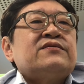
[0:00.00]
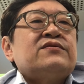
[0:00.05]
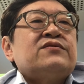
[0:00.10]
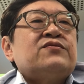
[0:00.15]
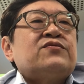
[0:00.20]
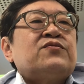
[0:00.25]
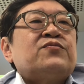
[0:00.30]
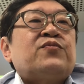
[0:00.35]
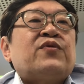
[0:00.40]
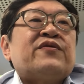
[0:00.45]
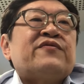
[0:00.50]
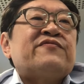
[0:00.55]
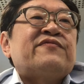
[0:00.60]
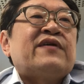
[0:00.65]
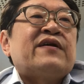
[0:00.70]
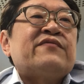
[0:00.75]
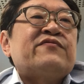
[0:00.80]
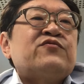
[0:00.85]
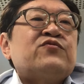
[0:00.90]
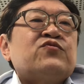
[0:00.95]

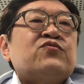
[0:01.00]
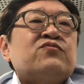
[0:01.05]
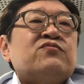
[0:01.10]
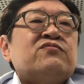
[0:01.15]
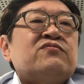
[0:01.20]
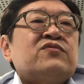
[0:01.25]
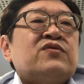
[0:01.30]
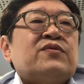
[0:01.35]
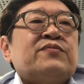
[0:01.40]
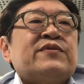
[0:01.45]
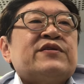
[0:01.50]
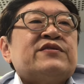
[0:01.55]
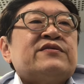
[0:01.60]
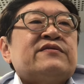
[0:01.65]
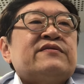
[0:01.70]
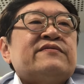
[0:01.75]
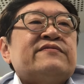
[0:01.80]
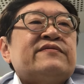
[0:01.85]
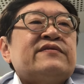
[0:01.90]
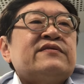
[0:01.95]
0.52, not
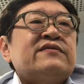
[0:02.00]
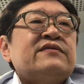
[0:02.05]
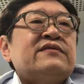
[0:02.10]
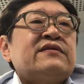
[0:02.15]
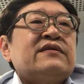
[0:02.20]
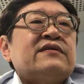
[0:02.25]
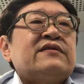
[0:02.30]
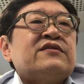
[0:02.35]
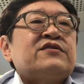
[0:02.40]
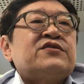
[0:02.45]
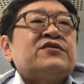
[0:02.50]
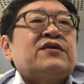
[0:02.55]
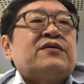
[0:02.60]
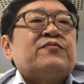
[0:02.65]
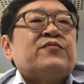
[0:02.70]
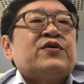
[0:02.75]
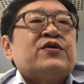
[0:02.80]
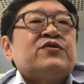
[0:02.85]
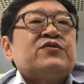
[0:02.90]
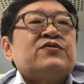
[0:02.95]
much difference. And the
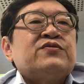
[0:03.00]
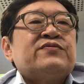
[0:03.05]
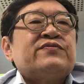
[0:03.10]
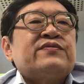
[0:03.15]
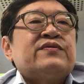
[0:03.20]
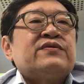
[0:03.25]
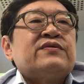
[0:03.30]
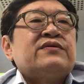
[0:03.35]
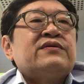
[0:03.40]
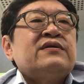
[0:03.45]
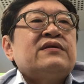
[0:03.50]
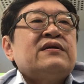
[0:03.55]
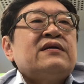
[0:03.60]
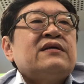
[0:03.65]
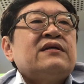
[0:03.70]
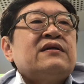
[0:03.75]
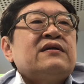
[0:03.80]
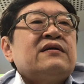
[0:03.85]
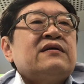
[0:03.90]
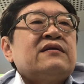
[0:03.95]
Sharpe ratio for
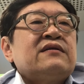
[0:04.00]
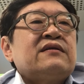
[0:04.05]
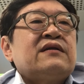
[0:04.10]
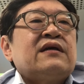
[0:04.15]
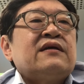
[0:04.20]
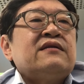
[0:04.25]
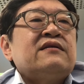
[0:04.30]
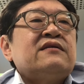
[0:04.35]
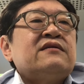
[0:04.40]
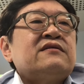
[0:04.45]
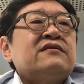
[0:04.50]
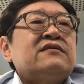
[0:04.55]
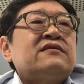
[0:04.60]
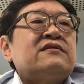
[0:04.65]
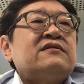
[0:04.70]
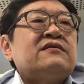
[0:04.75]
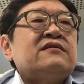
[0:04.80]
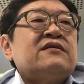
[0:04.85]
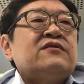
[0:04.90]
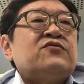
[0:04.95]
10
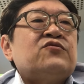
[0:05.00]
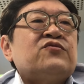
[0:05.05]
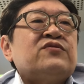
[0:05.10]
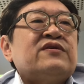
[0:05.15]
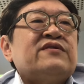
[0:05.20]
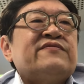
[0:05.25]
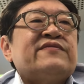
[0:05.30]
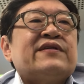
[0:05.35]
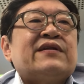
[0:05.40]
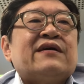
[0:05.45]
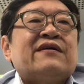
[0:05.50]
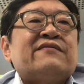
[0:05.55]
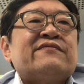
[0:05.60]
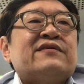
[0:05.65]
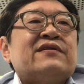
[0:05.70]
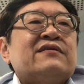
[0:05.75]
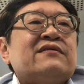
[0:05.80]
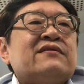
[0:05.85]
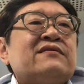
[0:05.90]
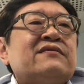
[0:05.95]
years, they don't even have
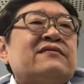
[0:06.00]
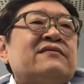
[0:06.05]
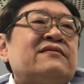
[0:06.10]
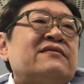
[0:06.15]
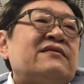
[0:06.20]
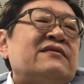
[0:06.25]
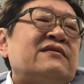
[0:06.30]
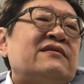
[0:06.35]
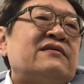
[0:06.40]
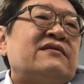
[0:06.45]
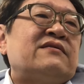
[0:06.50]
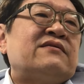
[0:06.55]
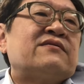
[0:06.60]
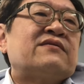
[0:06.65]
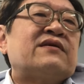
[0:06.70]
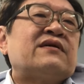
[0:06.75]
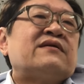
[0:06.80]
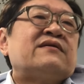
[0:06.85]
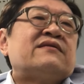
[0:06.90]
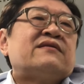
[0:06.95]
it.
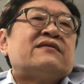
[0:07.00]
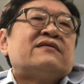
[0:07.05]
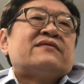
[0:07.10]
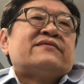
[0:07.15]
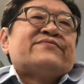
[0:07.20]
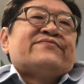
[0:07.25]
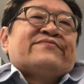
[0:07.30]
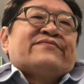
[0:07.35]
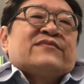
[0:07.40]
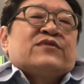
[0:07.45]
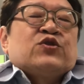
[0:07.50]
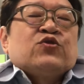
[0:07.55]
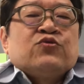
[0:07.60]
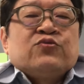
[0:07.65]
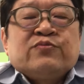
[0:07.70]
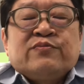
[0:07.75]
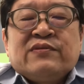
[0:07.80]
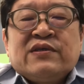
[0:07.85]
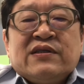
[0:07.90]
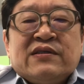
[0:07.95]
Okay,
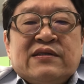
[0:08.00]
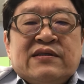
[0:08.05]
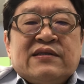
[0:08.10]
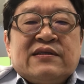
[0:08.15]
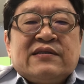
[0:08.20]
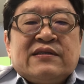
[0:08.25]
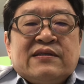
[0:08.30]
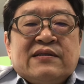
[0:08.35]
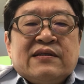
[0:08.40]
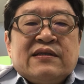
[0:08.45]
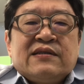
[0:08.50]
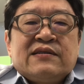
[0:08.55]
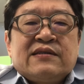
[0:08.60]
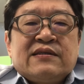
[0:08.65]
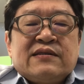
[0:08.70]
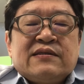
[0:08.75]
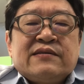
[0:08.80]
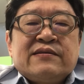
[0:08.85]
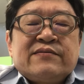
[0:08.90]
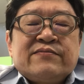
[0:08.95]
so
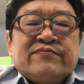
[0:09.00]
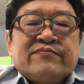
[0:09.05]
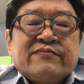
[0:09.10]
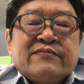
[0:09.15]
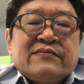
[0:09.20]
it's